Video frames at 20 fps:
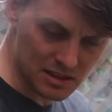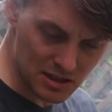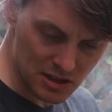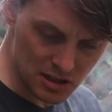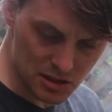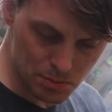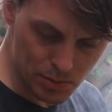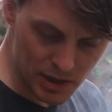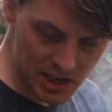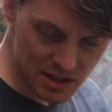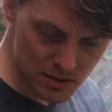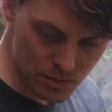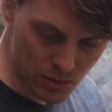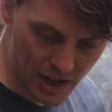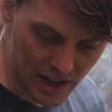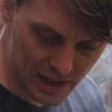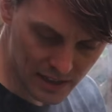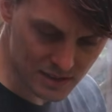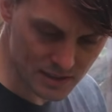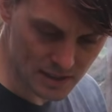is just
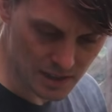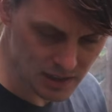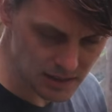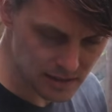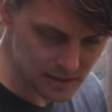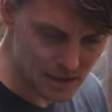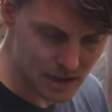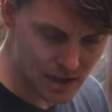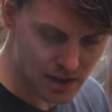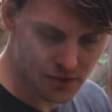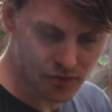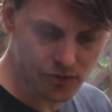beeswax and uh,